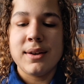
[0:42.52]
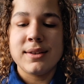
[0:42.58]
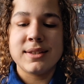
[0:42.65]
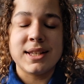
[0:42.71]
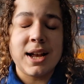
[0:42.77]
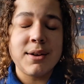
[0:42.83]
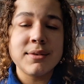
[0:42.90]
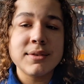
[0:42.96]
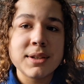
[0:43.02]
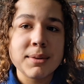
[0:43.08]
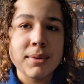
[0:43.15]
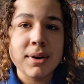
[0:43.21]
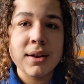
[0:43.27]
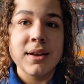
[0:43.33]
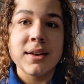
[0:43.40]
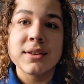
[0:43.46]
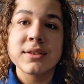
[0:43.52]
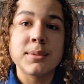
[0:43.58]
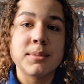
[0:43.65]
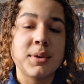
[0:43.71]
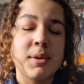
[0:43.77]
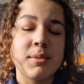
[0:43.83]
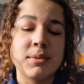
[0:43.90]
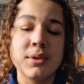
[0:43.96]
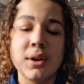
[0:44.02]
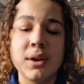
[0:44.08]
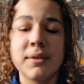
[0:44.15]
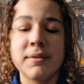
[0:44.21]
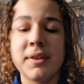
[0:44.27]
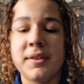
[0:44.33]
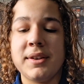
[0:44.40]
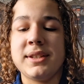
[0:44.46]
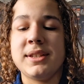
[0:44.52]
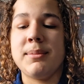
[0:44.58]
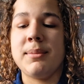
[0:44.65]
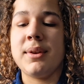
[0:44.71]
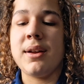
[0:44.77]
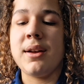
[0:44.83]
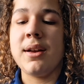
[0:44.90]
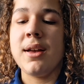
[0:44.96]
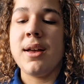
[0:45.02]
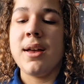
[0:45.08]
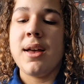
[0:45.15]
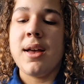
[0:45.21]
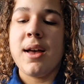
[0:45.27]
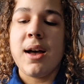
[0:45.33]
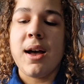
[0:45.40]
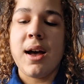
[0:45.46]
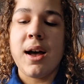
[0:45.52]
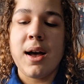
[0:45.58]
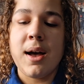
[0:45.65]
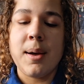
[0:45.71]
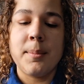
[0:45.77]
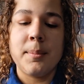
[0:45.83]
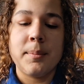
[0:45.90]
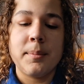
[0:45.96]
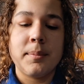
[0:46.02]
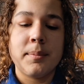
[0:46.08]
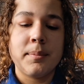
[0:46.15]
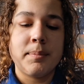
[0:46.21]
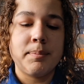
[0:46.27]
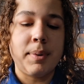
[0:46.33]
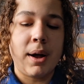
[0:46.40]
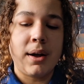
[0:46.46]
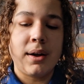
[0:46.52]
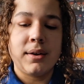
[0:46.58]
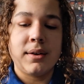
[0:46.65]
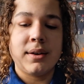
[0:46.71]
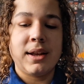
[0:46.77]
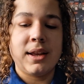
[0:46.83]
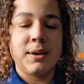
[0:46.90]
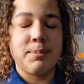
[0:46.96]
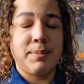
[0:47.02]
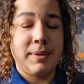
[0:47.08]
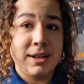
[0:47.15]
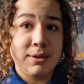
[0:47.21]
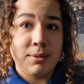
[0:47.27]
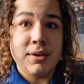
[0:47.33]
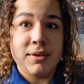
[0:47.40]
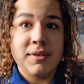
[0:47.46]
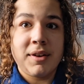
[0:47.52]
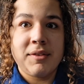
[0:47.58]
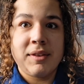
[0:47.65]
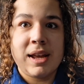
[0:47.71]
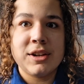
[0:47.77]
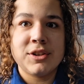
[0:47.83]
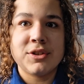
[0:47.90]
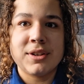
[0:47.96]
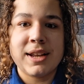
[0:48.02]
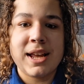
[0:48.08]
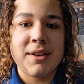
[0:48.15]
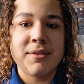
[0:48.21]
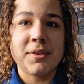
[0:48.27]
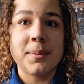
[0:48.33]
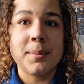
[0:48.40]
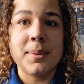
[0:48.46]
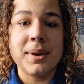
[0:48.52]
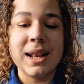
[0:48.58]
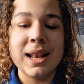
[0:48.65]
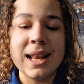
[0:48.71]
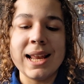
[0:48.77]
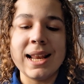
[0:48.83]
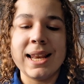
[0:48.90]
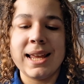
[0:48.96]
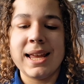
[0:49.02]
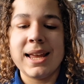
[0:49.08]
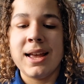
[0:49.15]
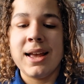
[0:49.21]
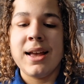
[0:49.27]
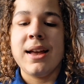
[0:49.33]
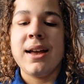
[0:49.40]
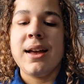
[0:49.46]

sound similar, sometimes look very similar, but in the world of aviation, they have completely,